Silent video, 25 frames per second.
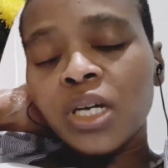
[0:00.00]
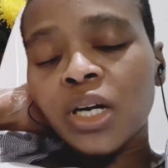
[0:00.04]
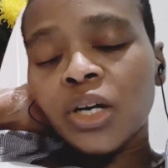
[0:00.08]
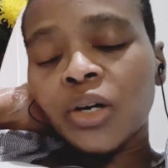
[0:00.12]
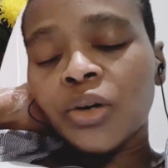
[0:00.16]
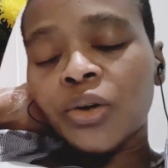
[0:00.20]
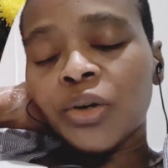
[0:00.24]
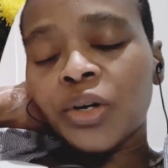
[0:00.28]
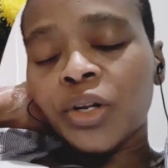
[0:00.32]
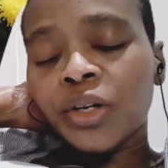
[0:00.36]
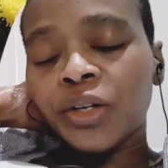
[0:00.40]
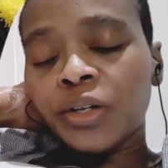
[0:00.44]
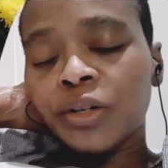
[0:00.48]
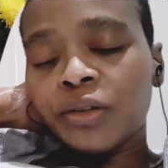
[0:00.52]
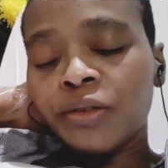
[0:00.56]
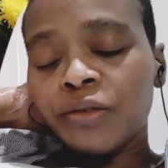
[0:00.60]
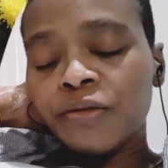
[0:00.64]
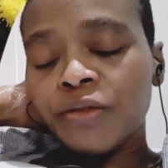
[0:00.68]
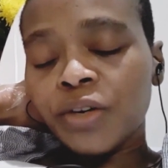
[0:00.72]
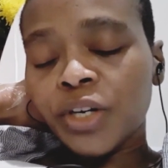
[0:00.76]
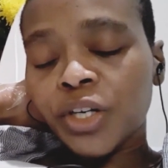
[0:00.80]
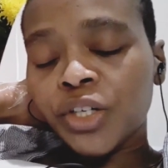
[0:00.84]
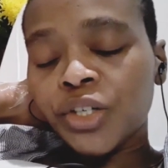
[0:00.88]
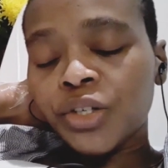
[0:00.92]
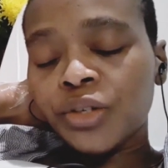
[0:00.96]
I got an
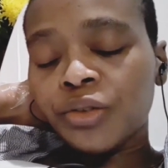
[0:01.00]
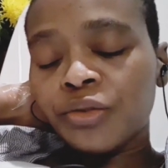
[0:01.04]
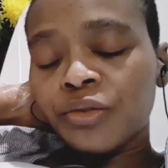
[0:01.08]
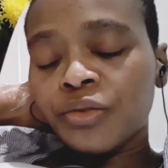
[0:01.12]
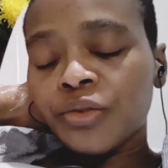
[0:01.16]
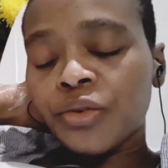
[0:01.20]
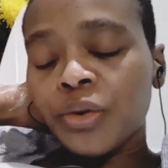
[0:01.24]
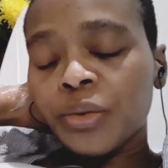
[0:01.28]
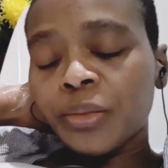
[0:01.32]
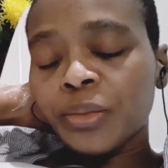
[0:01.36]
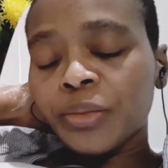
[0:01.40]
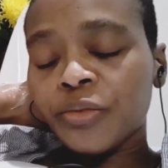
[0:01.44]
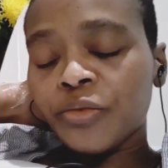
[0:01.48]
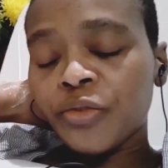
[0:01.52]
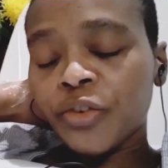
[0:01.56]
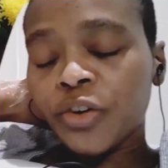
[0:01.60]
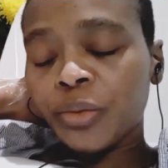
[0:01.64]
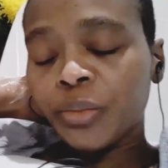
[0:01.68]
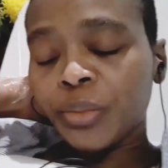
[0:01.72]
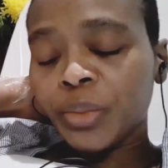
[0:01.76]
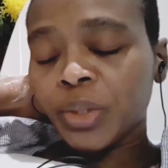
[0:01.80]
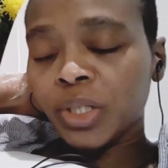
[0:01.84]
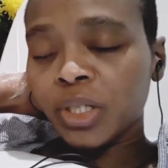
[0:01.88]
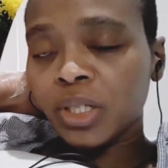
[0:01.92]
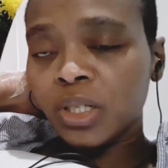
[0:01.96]
infection
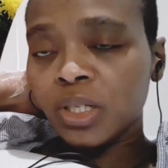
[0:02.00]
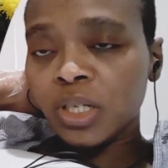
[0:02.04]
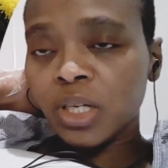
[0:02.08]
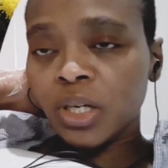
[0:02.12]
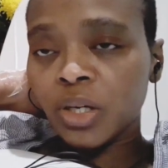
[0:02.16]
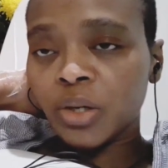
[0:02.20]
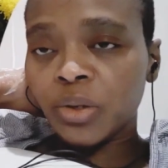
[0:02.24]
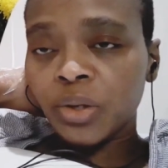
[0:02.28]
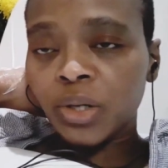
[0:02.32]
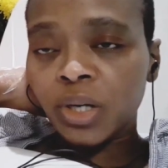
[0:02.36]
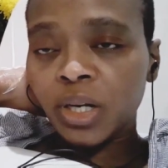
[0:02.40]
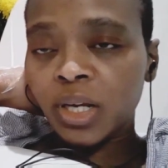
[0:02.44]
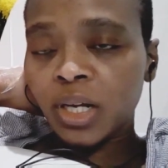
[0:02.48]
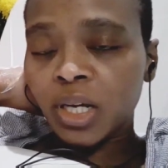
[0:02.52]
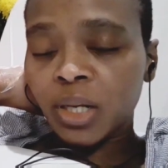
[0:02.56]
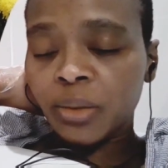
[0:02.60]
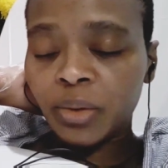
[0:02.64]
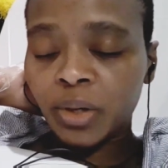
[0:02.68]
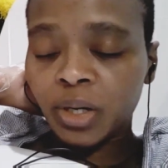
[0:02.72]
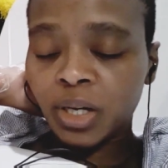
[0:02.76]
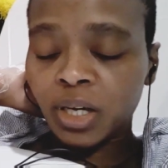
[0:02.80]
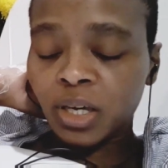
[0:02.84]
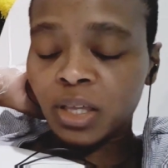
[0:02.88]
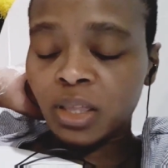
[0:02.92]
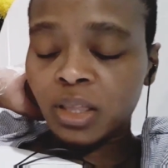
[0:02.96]
from it. I only had
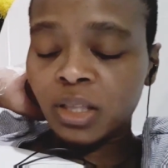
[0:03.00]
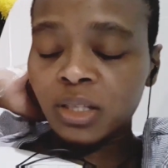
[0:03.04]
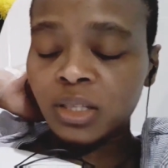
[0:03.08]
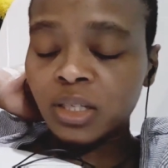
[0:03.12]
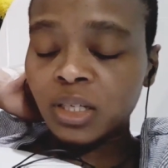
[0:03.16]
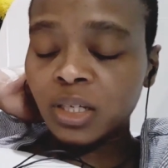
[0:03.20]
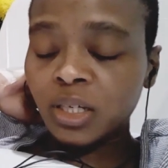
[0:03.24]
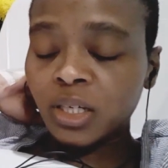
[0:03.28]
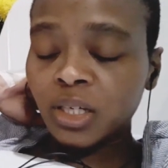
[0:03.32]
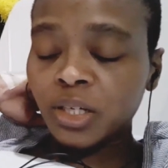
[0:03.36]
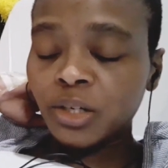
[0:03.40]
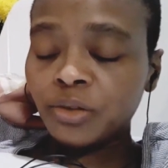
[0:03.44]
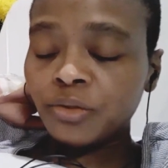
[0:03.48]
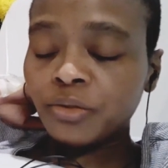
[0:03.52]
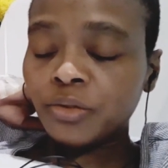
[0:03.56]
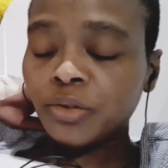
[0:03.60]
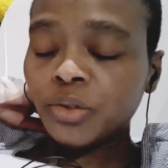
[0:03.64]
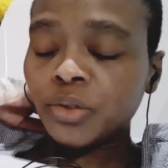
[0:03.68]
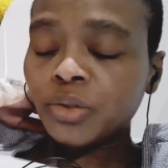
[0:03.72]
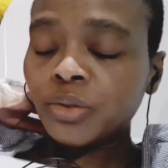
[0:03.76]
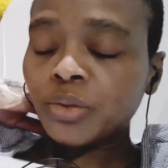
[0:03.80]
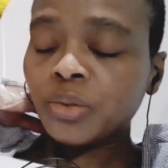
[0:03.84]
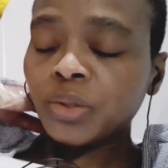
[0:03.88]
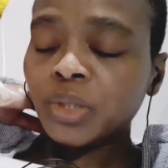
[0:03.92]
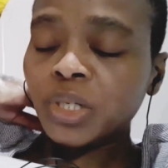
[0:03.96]
my catheter in for
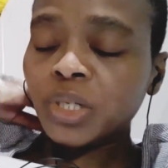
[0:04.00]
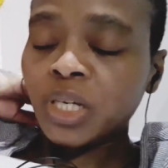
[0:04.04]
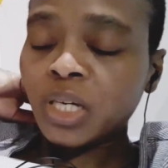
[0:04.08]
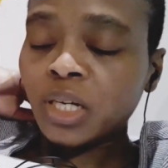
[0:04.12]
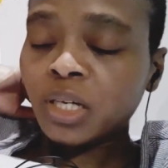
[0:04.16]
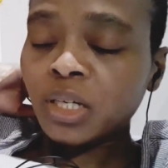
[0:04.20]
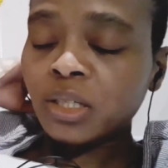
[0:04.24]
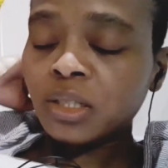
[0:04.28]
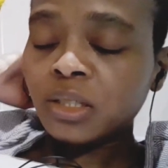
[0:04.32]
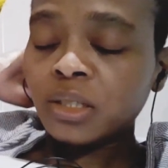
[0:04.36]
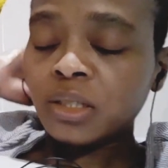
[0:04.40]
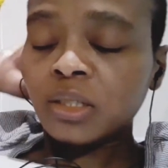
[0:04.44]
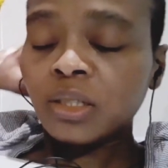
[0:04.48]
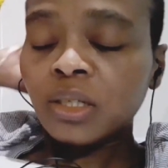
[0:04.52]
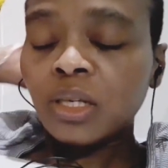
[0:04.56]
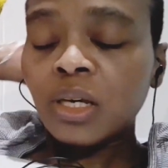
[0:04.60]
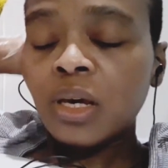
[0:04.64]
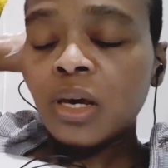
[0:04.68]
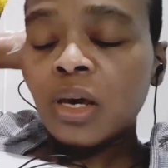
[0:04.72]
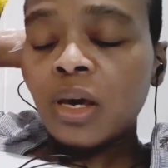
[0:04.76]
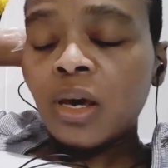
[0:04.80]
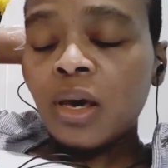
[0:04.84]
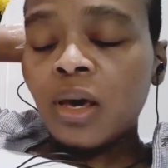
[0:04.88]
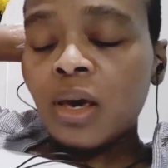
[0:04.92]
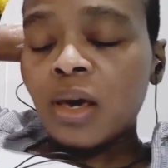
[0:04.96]
2 days,
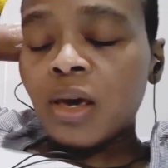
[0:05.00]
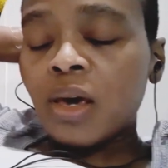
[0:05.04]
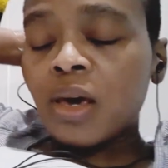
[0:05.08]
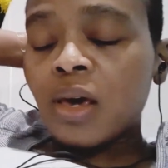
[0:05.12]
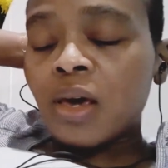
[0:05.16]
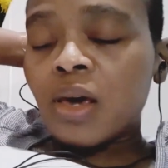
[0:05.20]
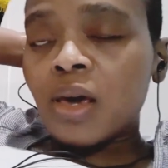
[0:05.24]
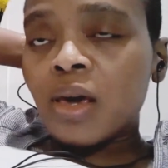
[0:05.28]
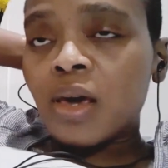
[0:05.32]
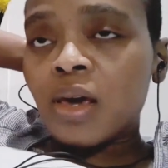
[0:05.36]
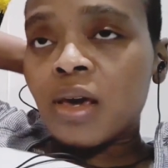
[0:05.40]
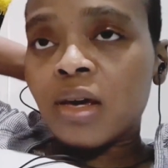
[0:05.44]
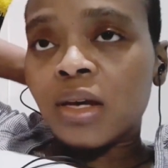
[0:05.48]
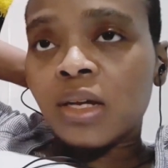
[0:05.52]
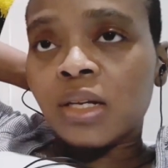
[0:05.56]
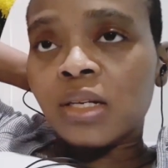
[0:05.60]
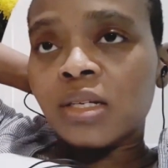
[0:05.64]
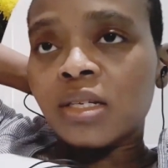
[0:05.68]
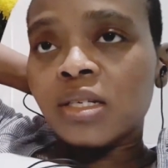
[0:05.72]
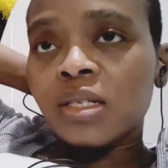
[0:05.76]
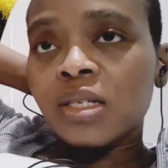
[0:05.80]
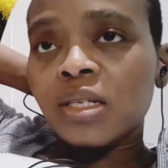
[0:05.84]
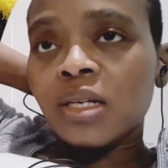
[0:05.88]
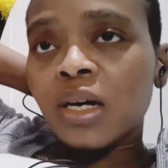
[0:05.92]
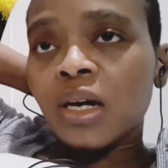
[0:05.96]

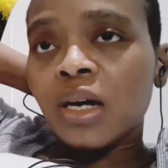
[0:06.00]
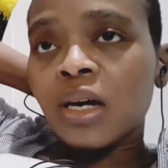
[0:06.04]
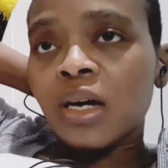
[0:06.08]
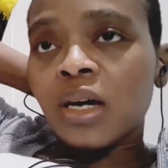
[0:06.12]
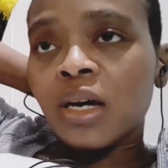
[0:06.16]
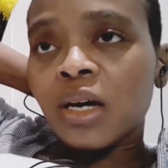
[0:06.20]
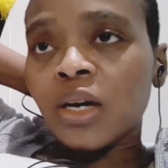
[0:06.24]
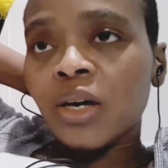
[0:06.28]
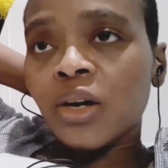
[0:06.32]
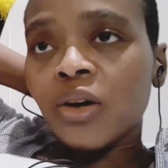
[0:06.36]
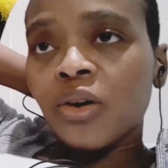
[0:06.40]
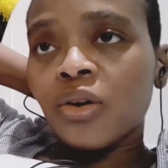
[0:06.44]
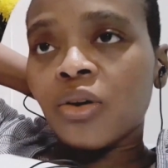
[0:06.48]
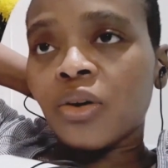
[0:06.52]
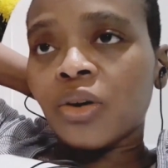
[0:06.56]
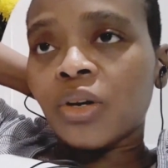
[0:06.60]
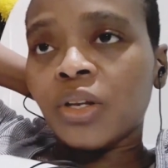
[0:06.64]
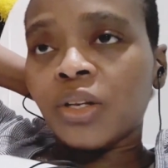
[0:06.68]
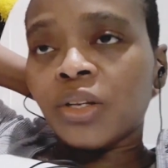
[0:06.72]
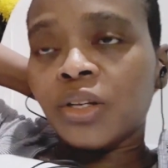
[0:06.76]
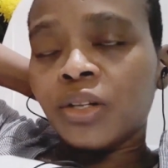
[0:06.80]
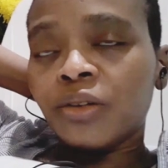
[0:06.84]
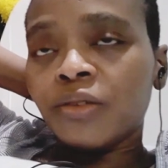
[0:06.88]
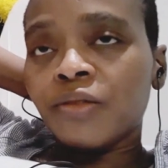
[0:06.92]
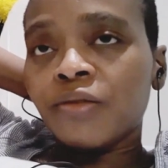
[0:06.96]
and I got
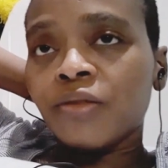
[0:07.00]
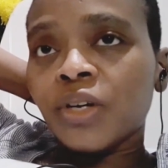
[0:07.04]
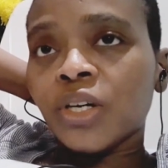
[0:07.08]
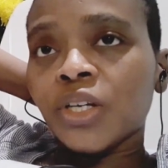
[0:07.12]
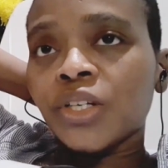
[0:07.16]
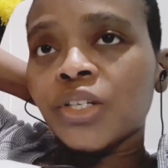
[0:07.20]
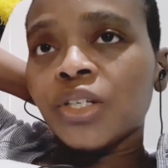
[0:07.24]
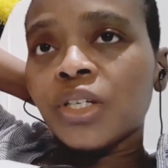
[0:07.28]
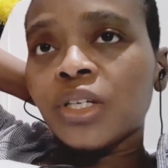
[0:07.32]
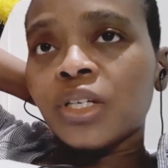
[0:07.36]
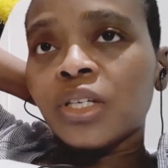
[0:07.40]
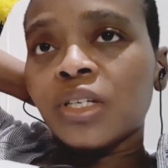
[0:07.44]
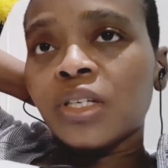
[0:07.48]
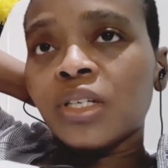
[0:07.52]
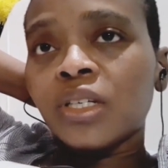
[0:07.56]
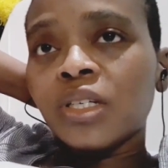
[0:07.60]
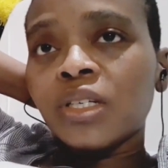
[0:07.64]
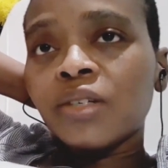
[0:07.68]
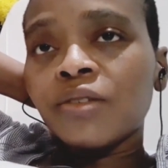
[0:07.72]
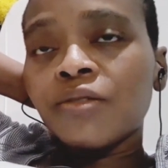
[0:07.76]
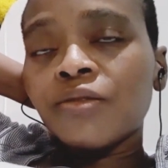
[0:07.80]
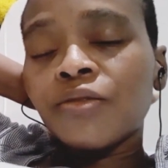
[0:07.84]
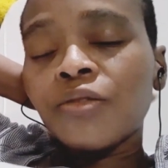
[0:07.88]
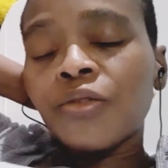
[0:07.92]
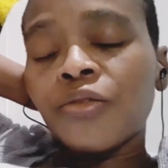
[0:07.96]
an
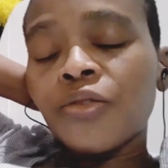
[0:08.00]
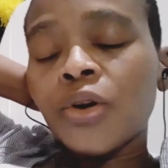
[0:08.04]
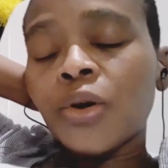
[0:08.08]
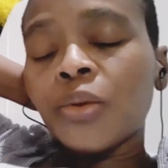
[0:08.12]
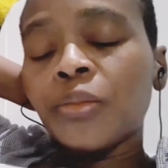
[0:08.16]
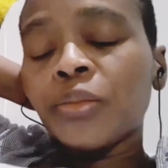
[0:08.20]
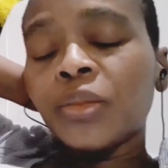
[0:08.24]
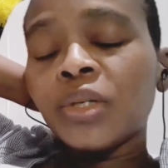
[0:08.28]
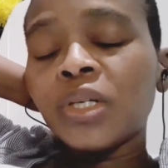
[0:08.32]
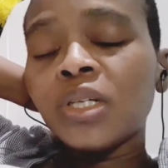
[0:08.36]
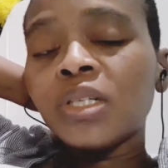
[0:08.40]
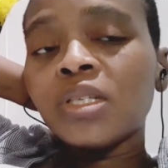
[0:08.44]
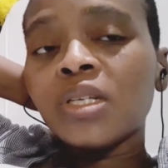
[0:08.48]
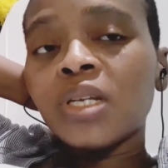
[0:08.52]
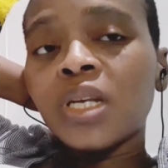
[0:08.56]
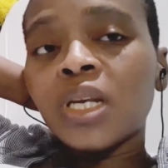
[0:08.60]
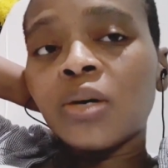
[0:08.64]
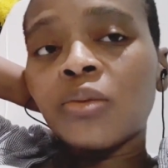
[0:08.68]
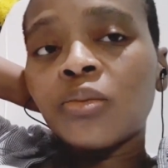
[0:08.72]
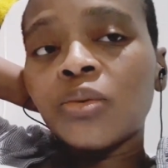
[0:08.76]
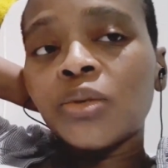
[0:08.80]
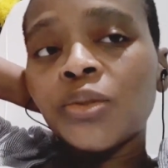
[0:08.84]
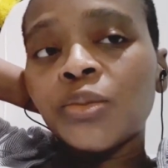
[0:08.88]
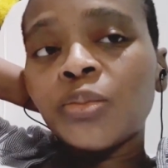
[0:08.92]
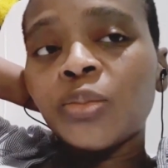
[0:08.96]
infection from it, and I
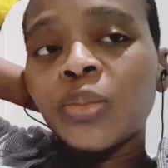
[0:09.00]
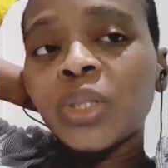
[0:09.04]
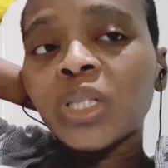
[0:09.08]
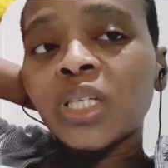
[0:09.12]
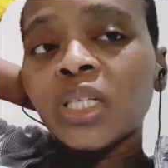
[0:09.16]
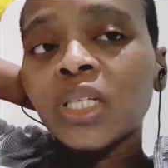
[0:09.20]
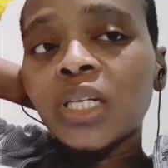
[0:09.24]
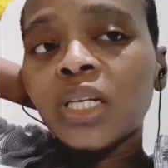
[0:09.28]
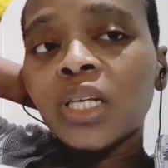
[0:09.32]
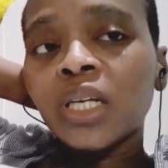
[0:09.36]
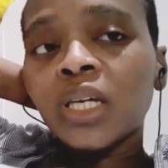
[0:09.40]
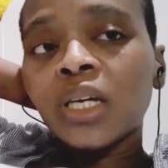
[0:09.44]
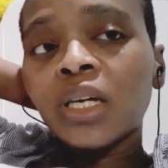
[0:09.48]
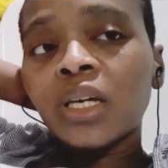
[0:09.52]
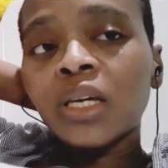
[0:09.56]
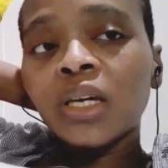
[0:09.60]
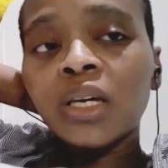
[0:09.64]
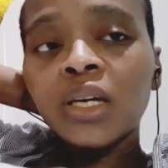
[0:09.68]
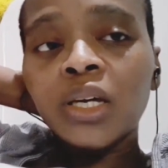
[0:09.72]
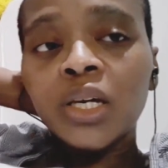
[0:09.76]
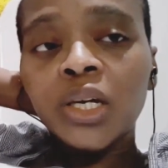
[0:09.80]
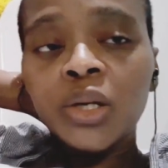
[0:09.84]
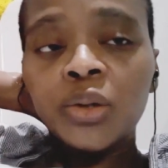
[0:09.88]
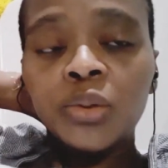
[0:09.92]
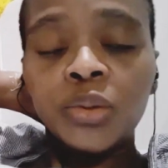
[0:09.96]
was
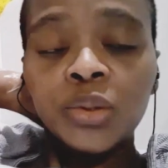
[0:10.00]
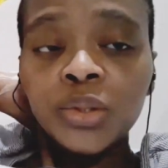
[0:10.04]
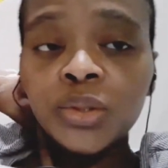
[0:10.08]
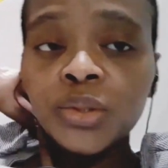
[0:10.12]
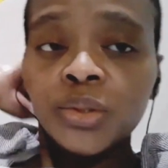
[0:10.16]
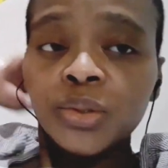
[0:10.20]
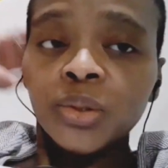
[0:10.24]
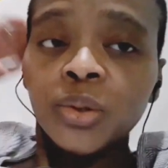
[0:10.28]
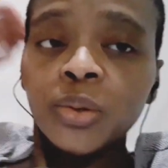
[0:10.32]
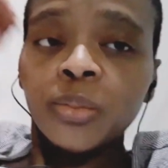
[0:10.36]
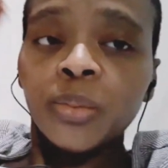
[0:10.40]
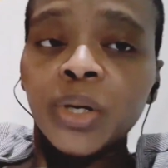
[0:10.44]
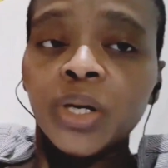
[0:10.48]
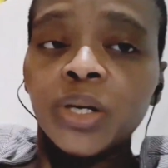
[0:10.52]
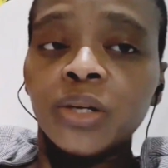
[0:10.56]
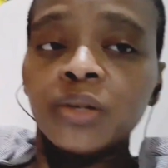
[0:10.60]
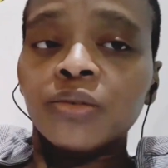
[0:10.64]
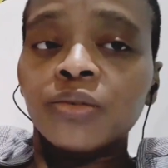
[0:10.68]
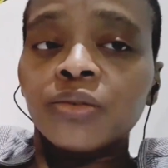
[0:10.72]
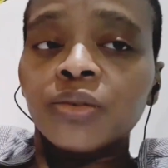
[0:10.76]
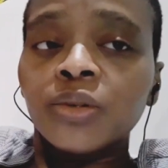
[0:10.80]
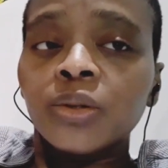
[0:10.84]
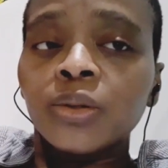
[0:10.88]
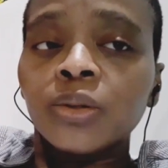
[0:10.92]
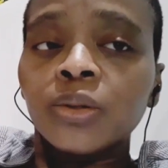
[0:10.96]
bleeding. It was so
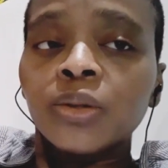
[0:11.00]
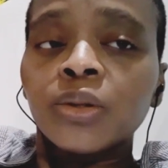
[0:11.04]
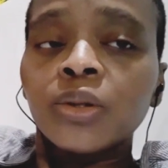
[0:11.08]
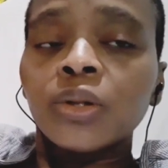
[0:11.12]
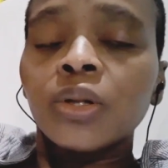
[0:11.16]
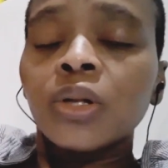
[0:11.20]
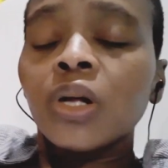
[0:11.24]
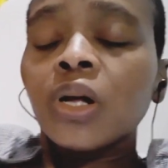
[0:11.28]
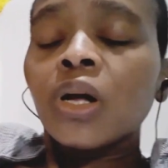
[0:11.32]
painful.